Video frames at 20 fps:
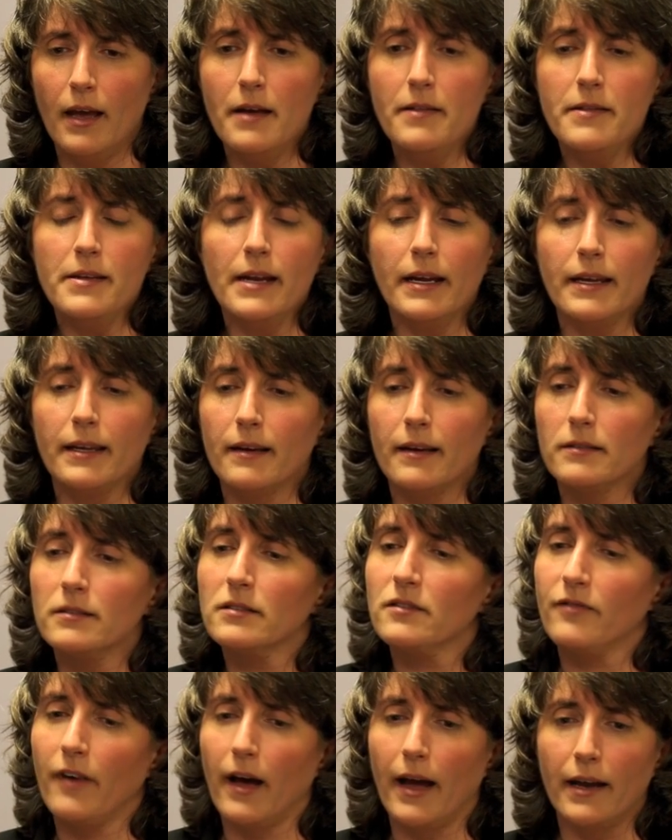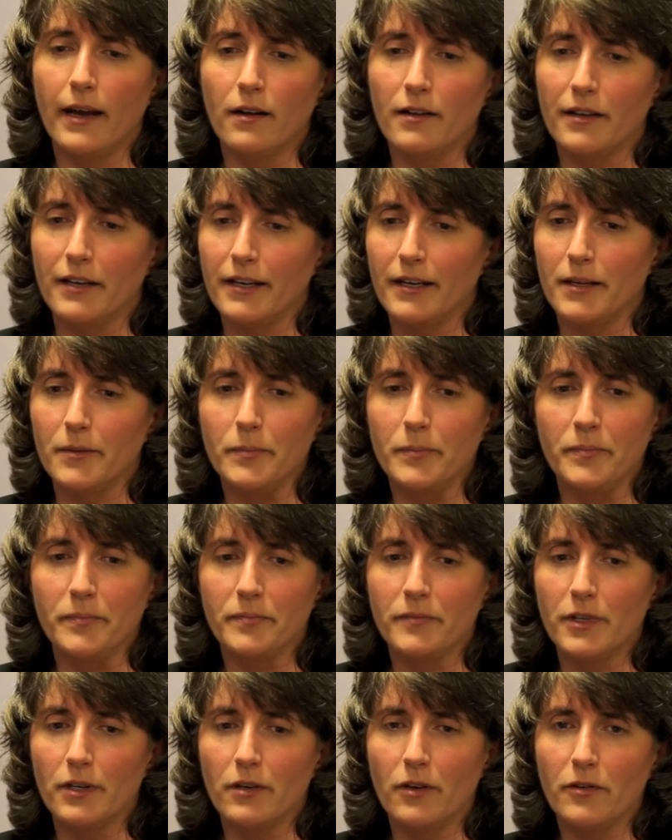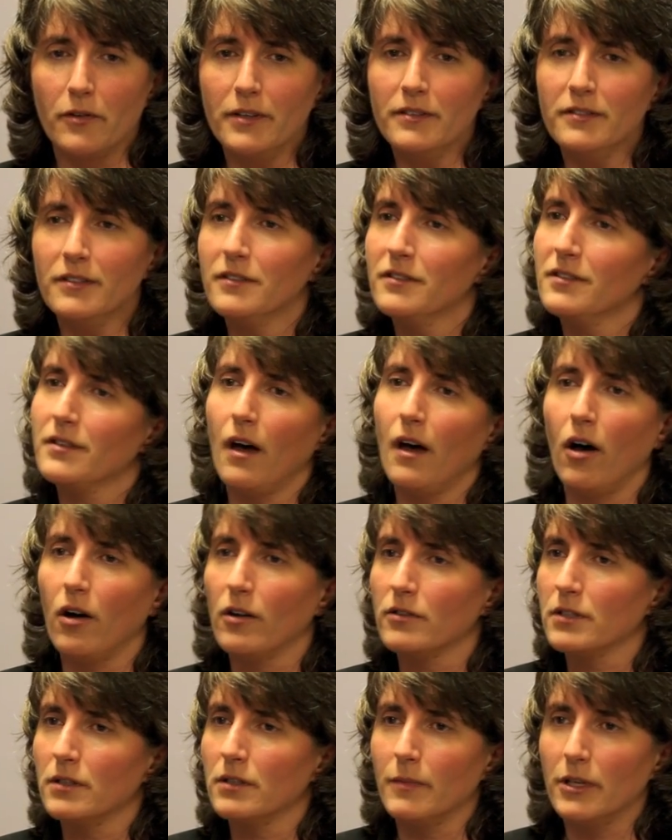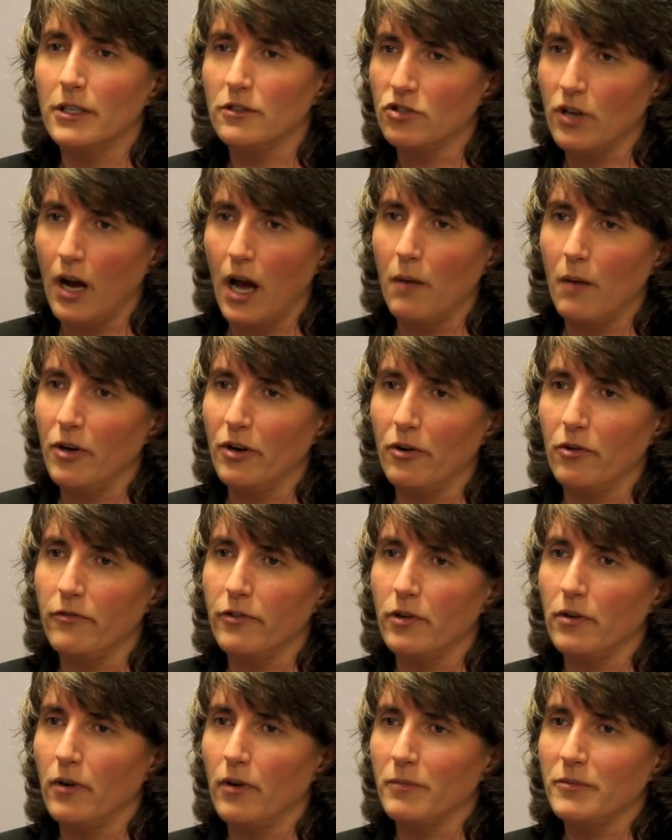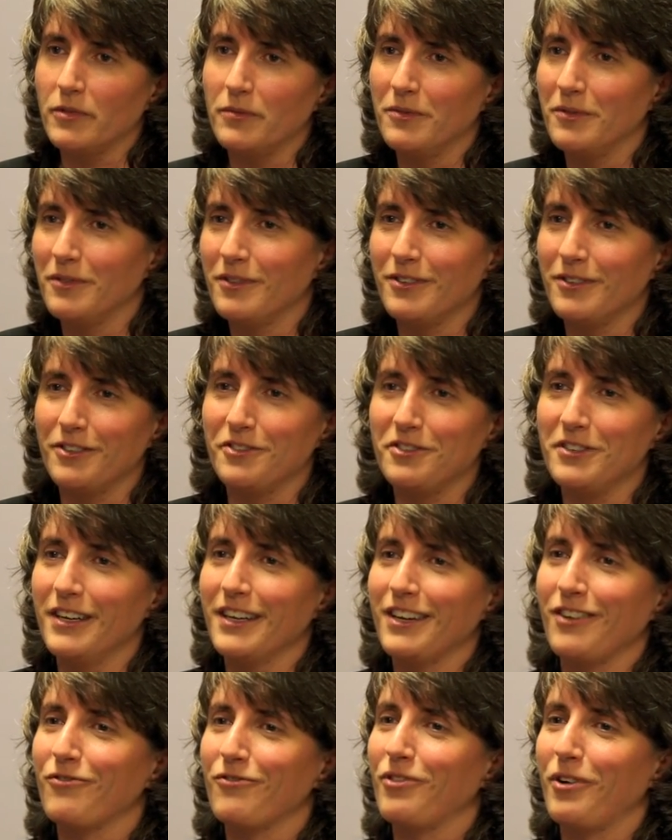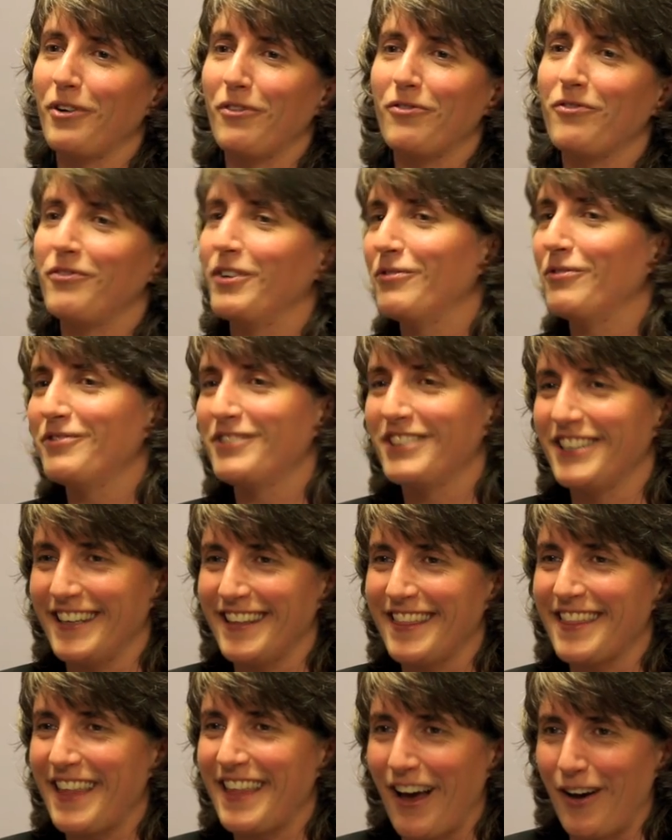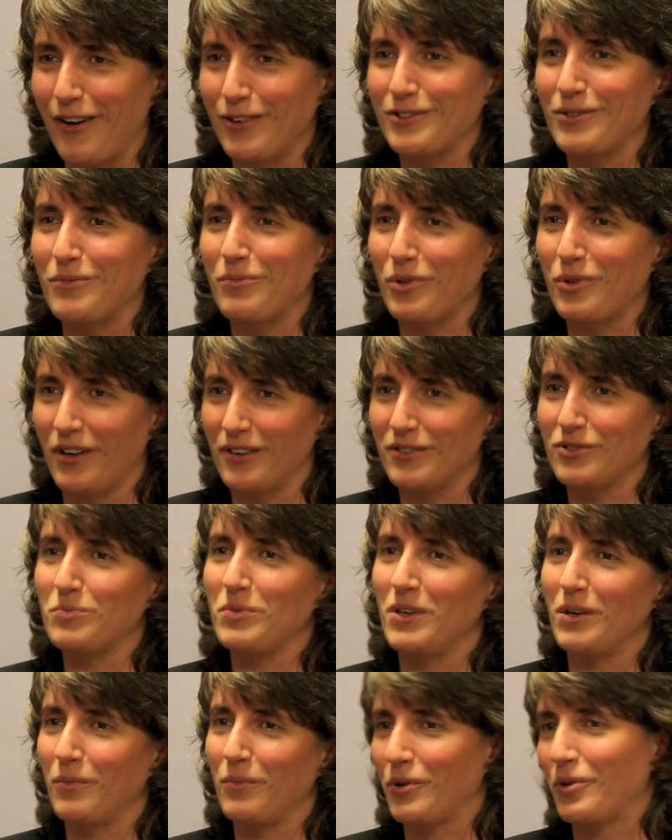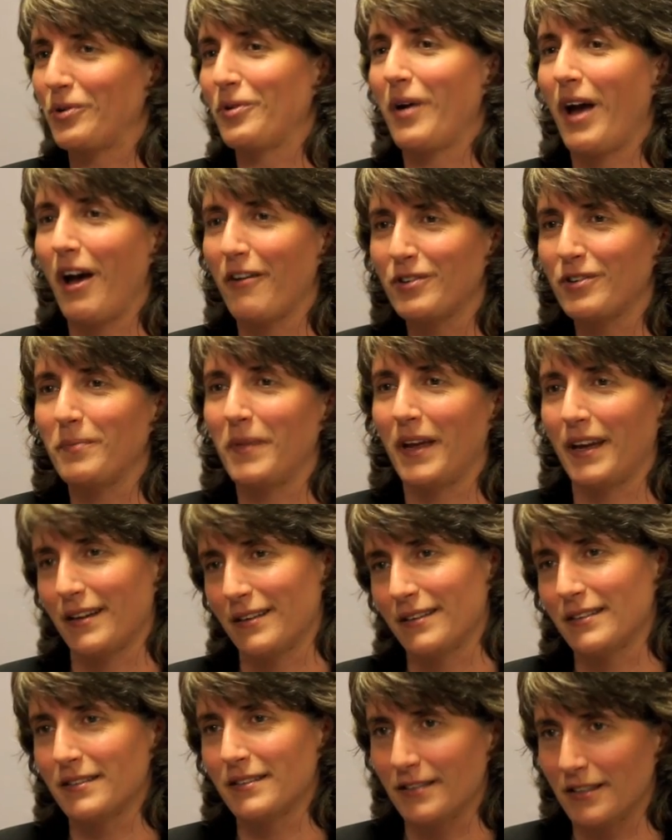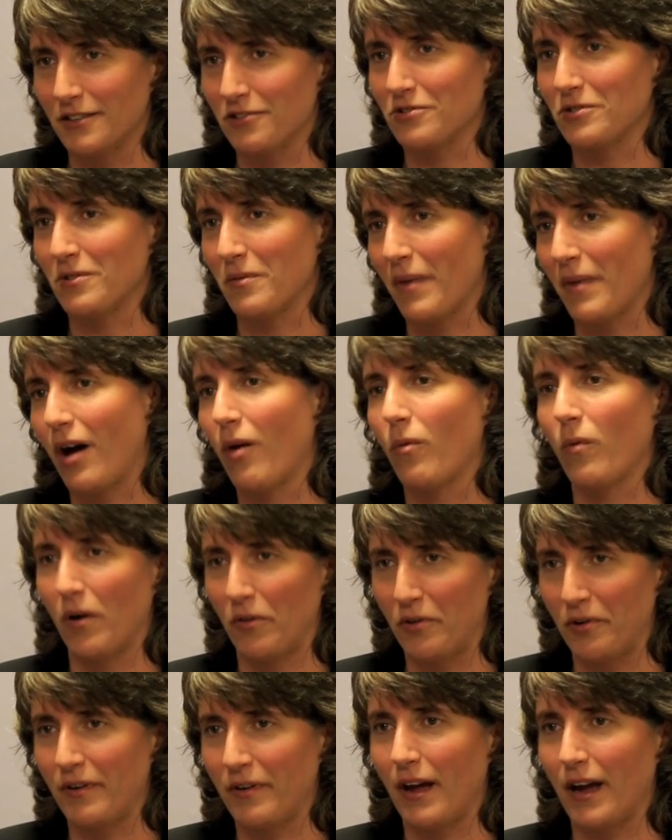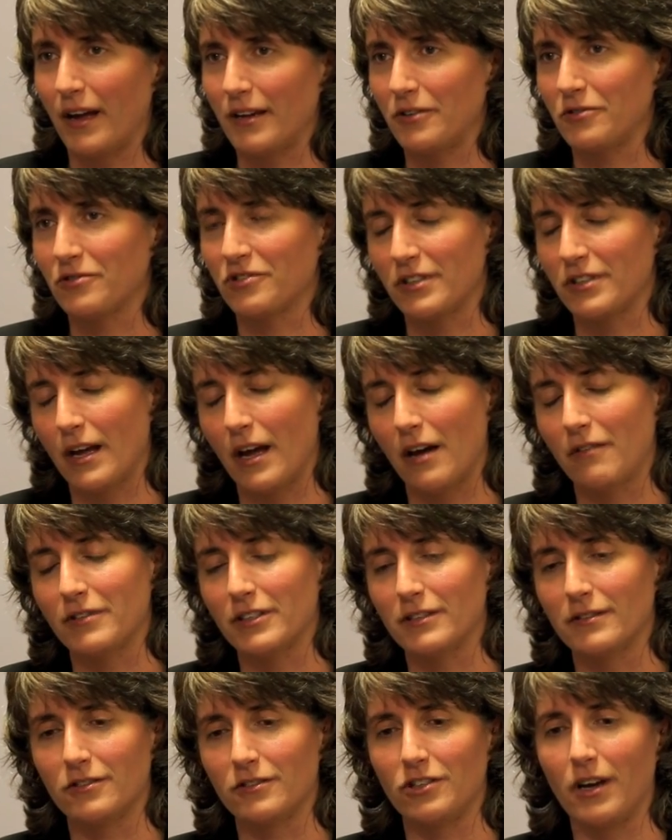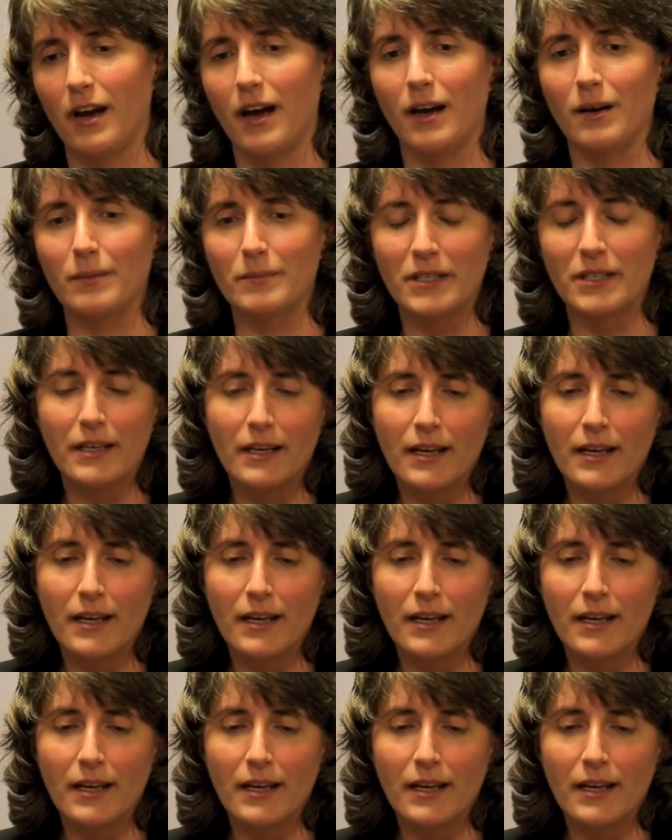And then I guess finally, you know, this is the ultimate job interview. You're sitting in front of 15,000 plus people who have to make a decision about whether or not you should have this job.